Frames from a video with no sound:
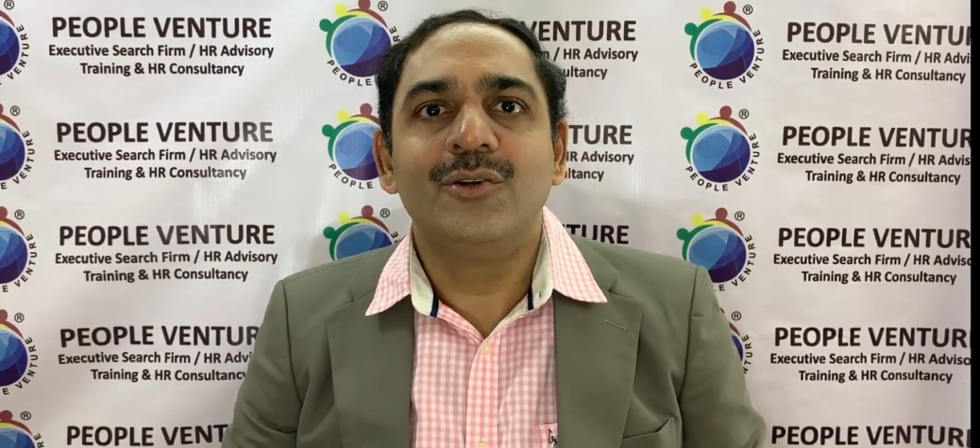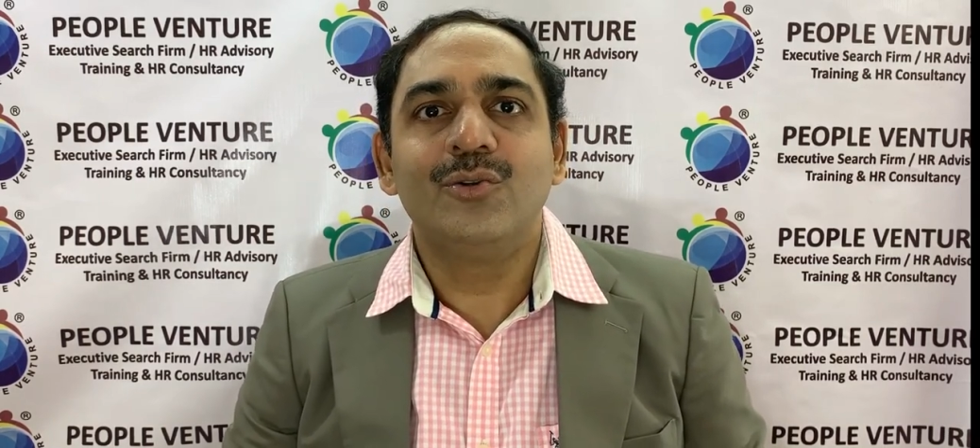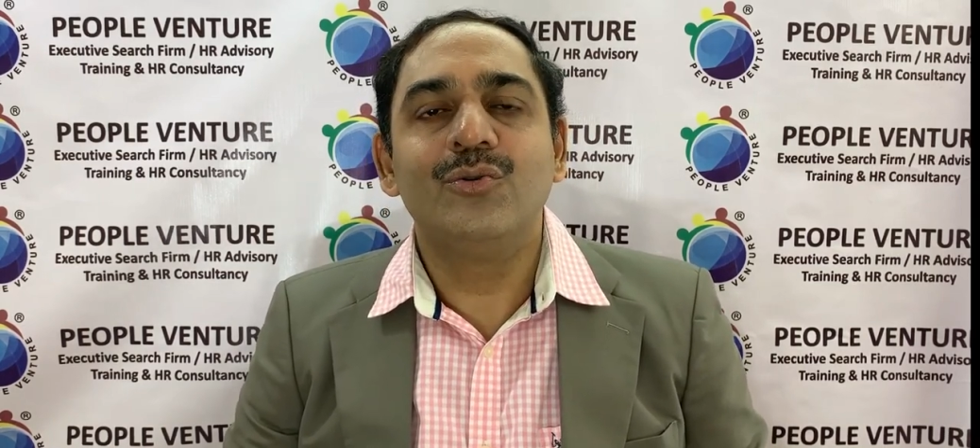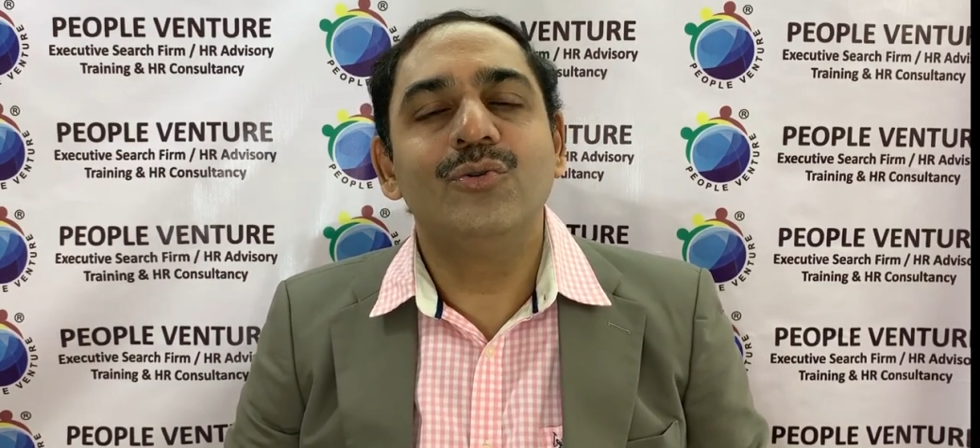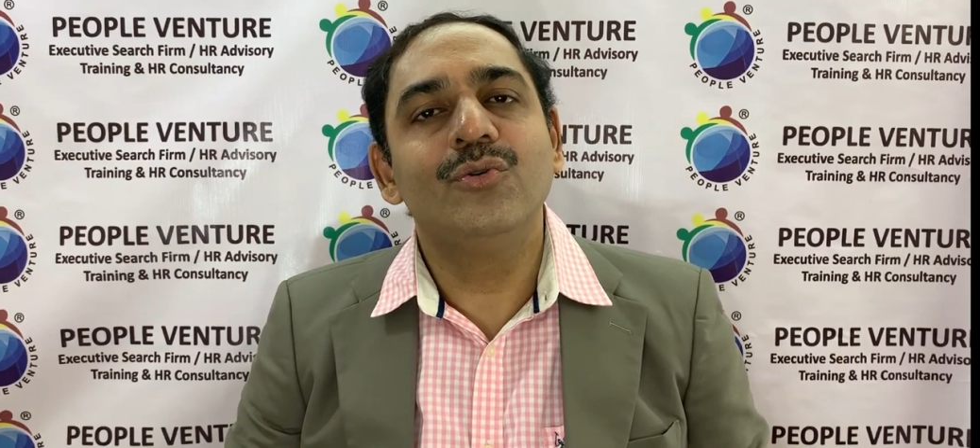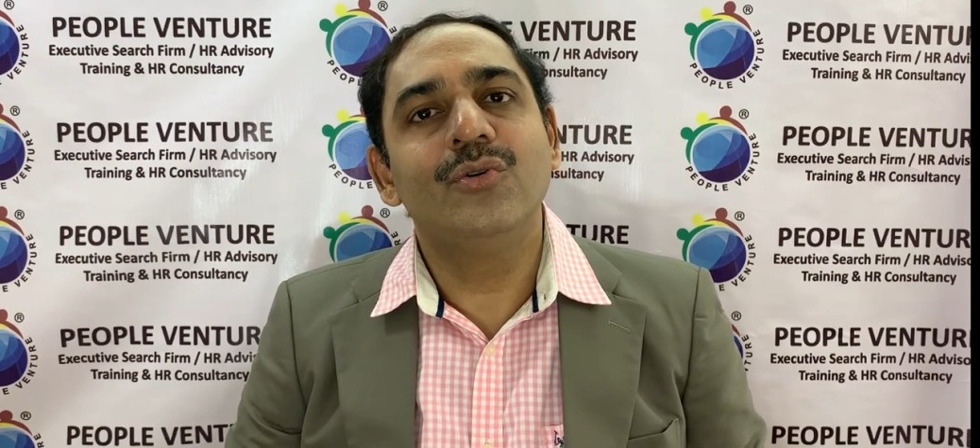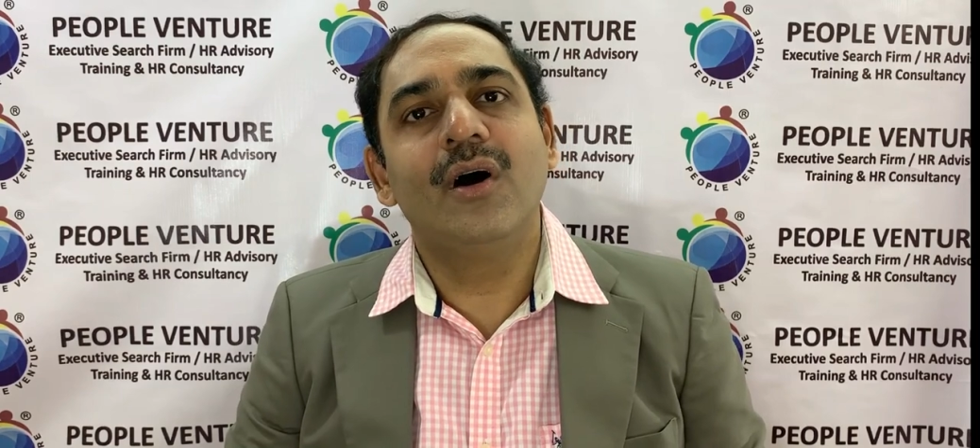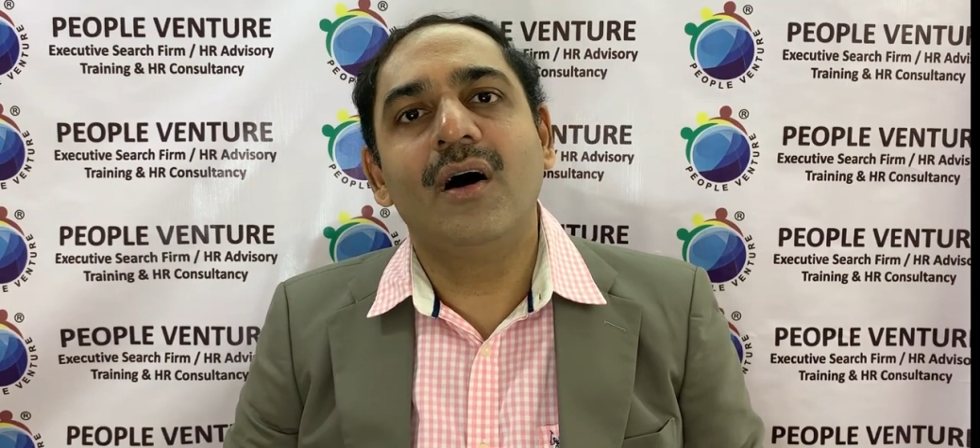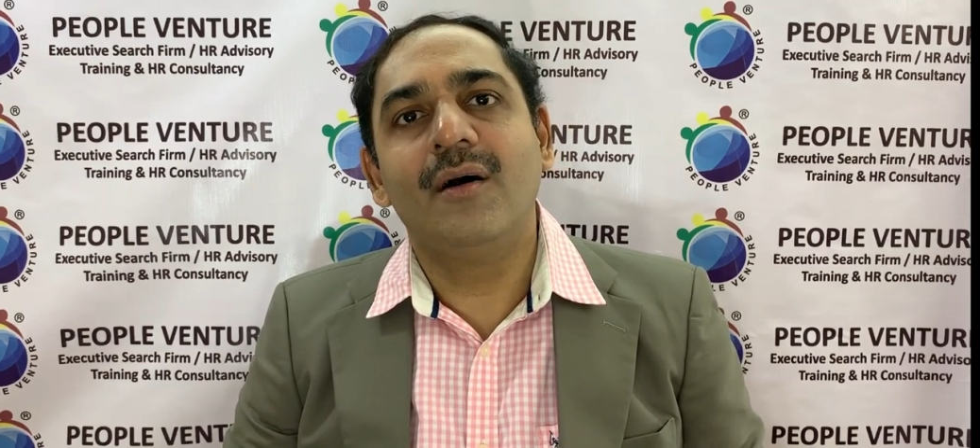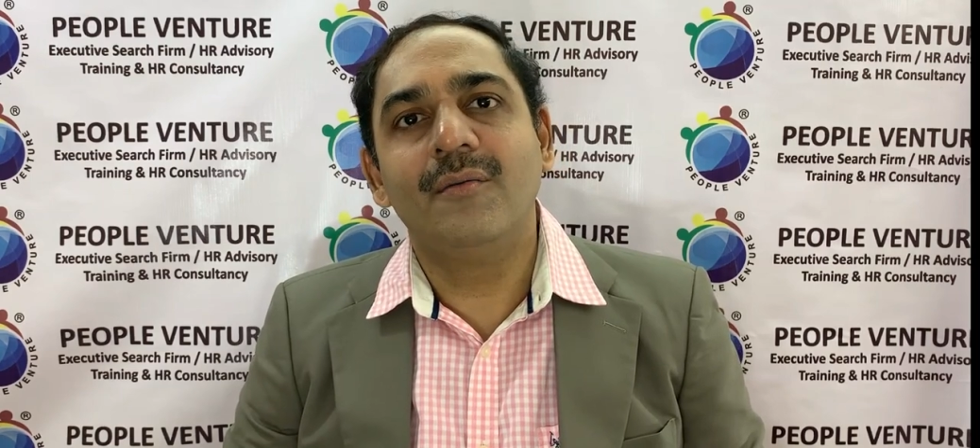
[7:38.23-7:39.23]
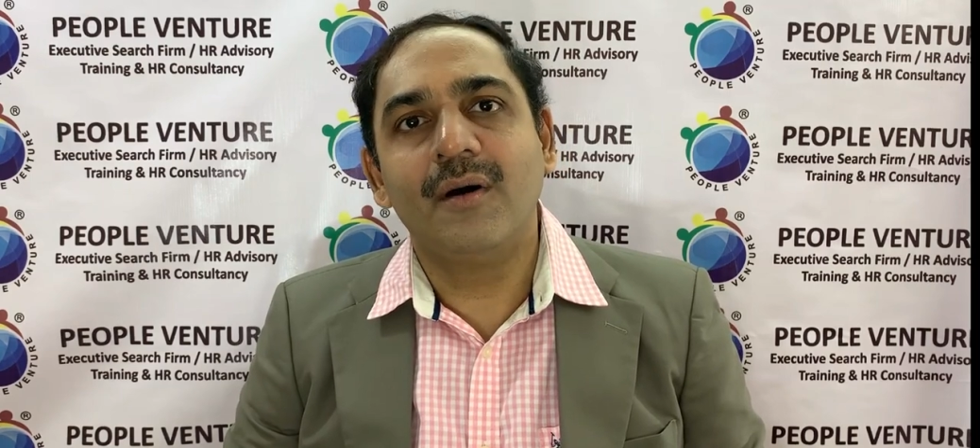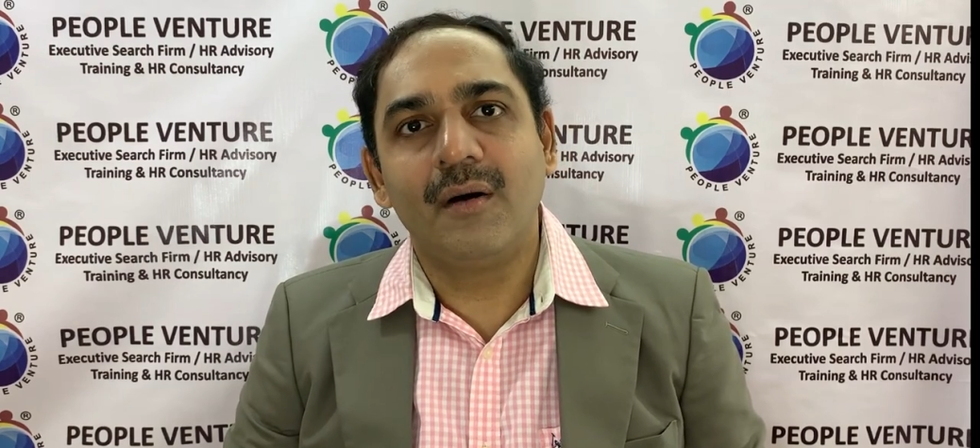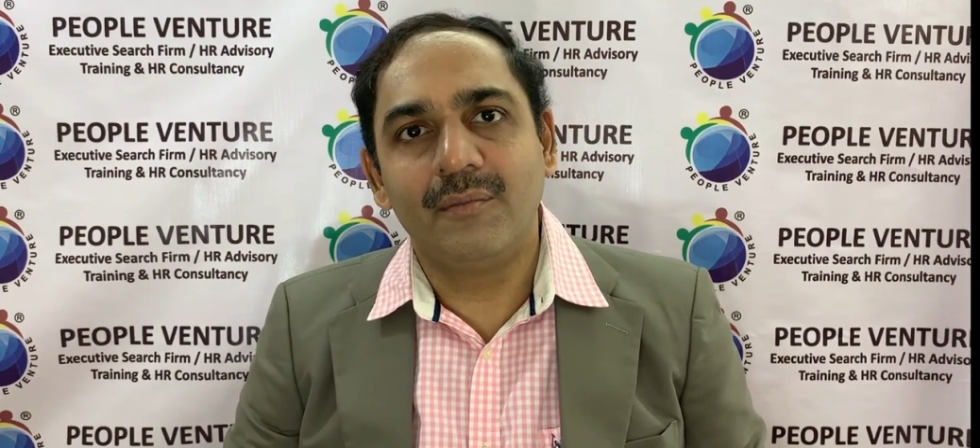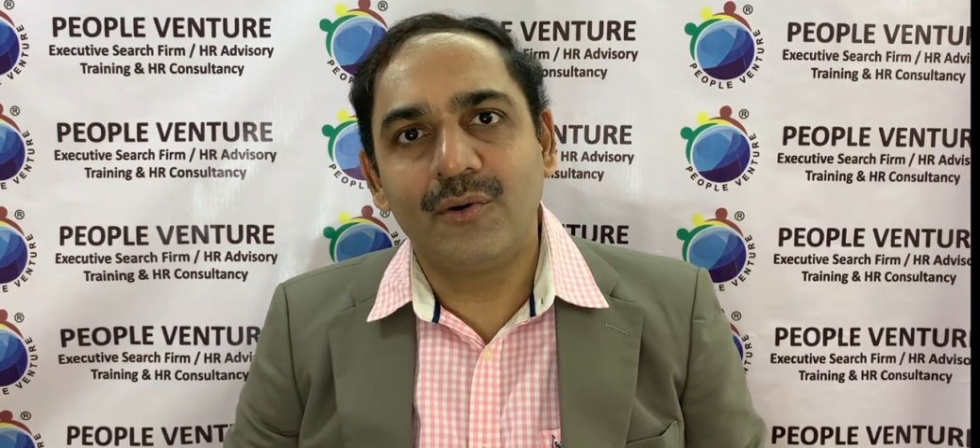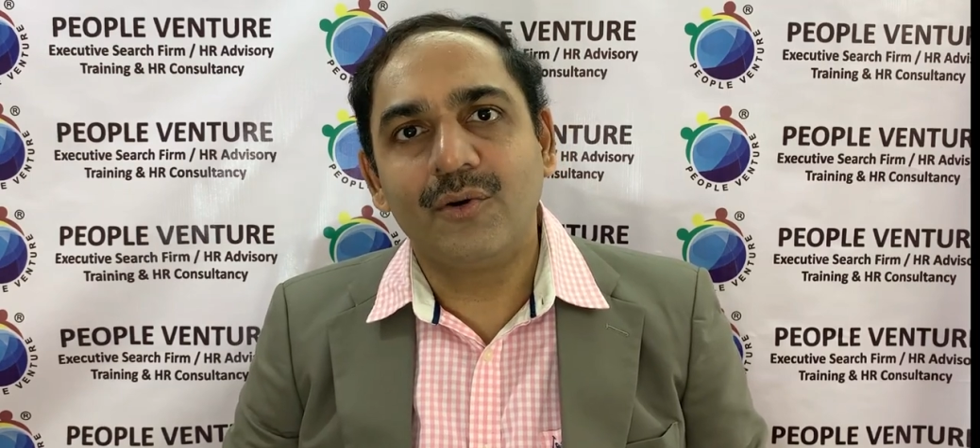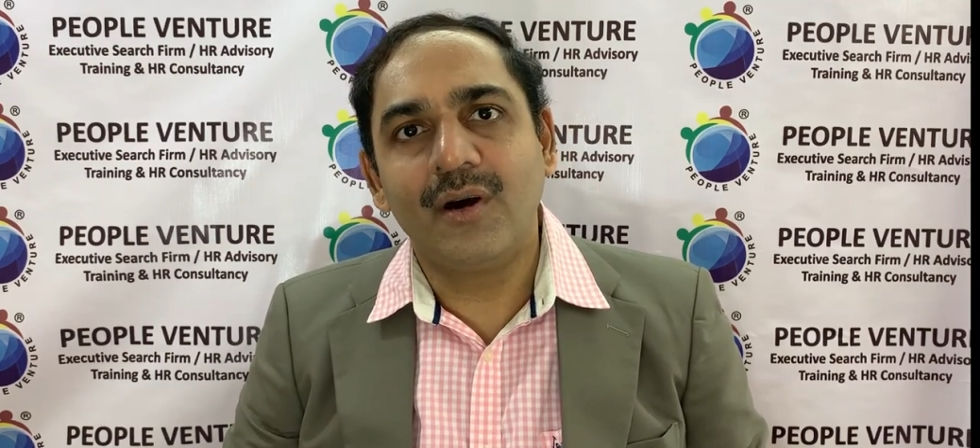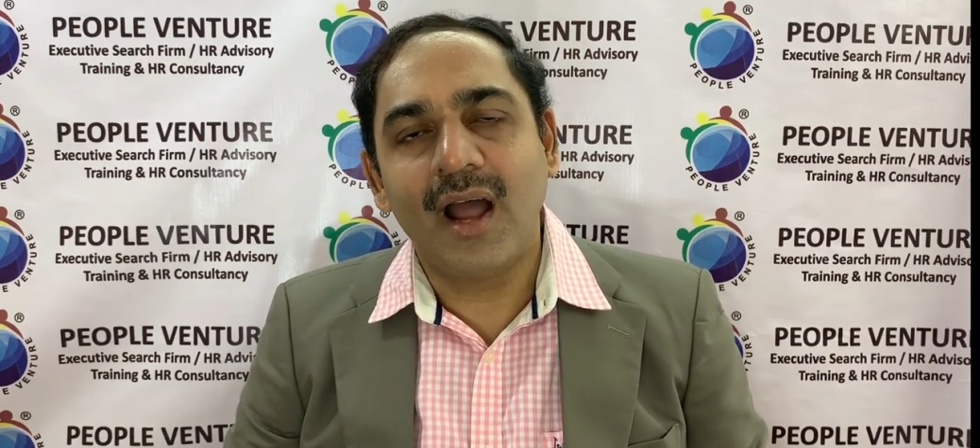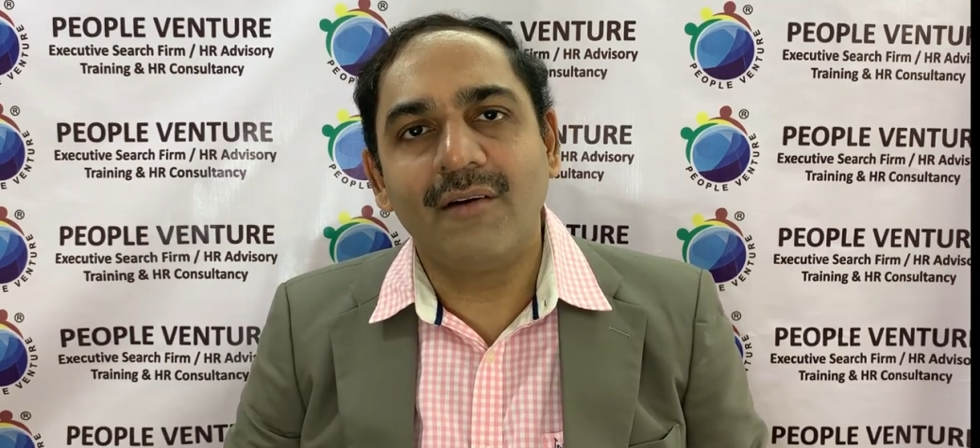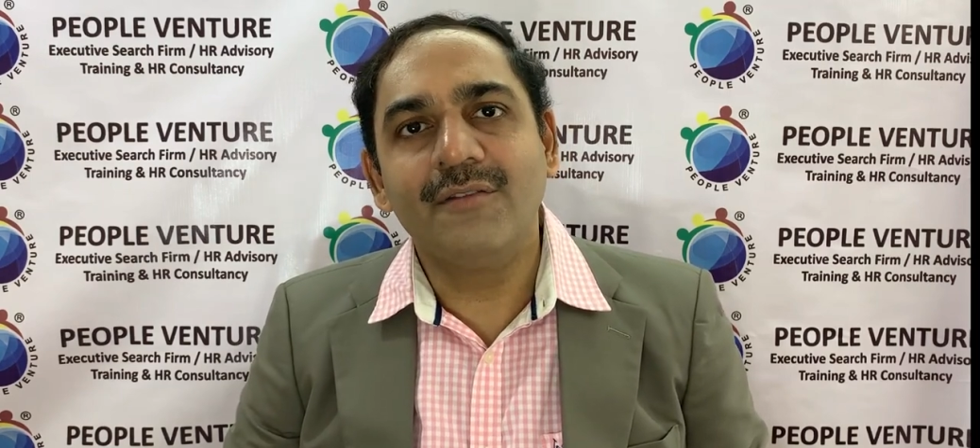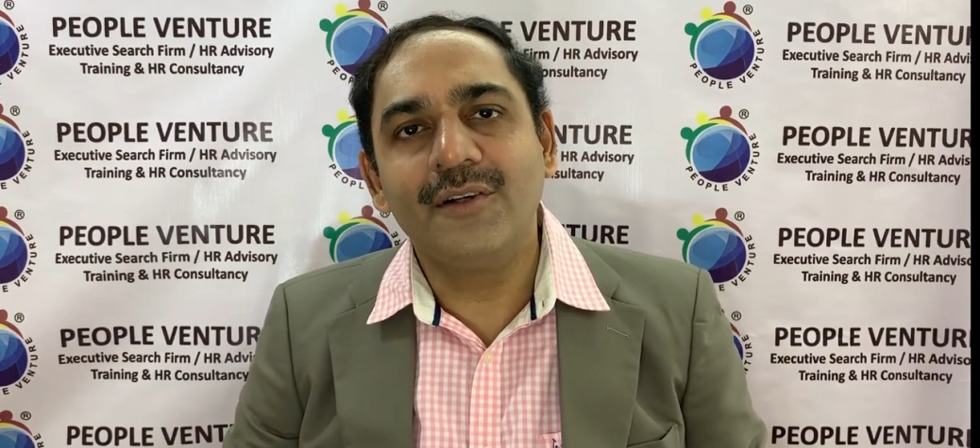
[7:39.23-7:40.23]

to have